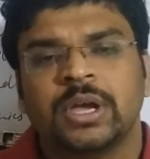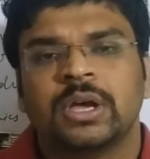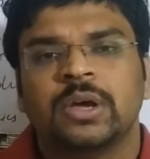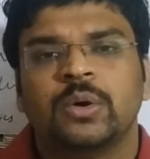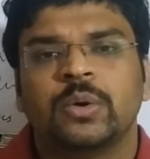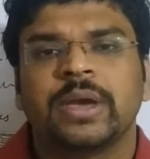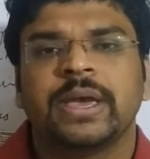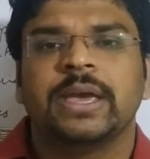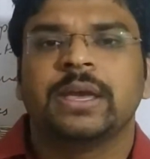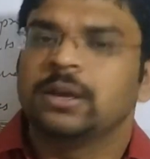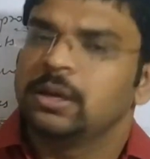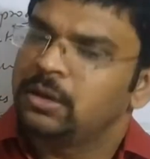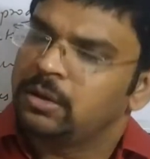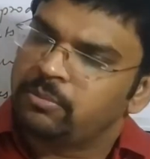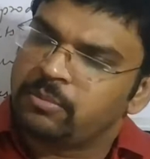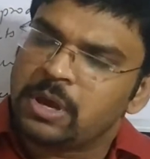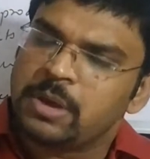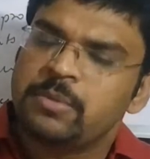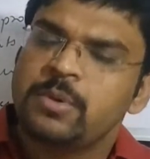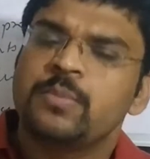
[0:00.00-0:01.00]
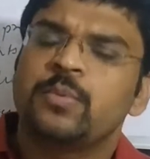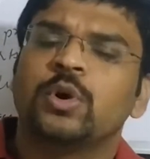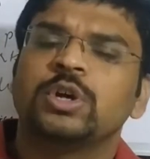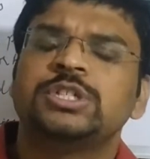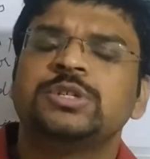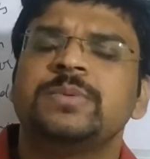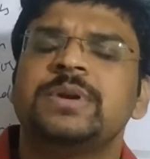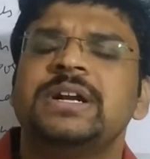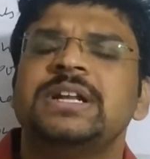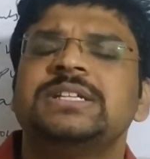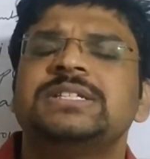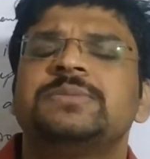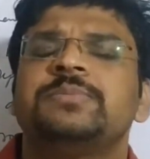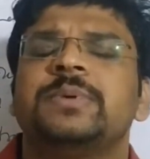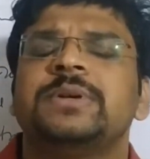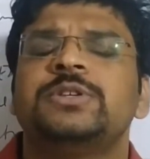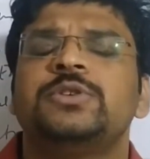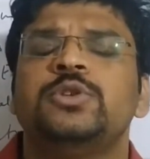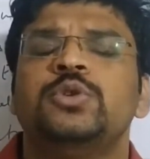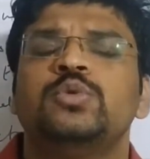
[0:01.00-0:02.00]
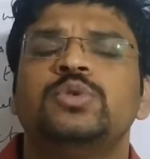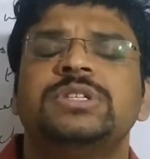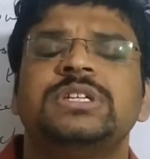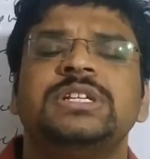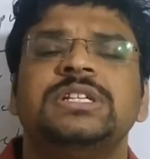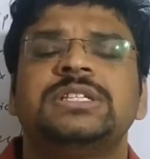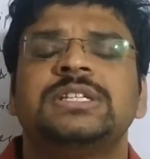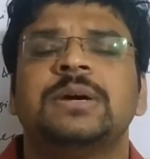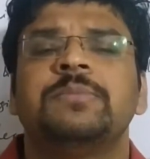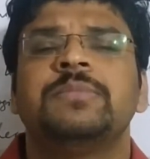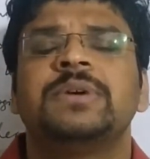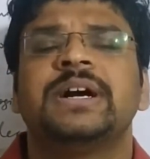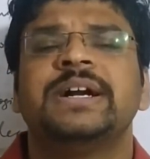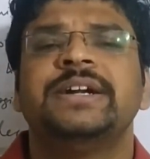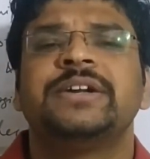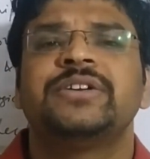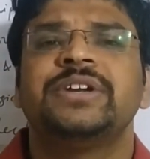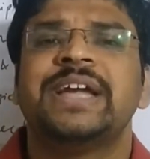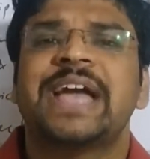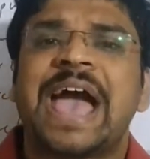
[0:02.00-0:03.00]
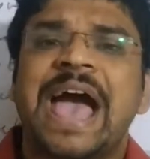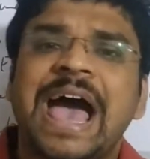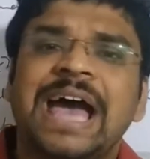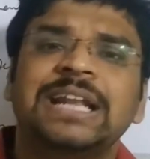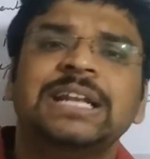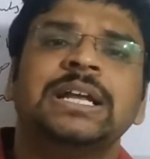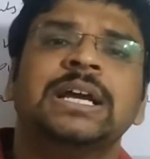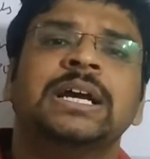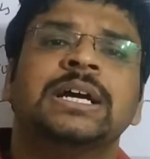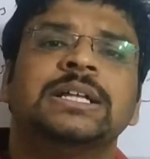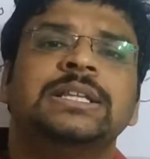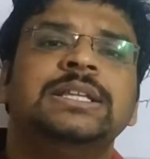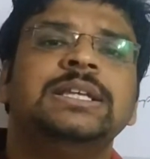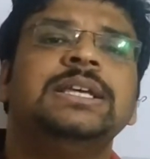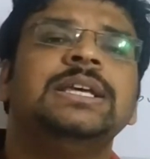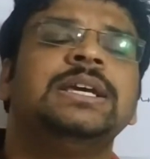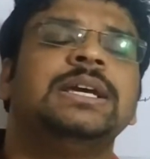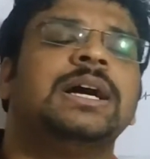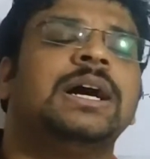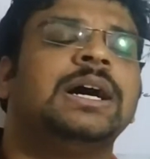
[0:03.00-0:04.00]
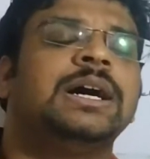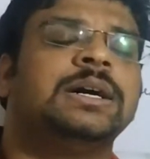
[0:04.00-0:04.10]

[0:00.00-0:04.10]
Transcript: Okay, maybe possible it is produced in some country and the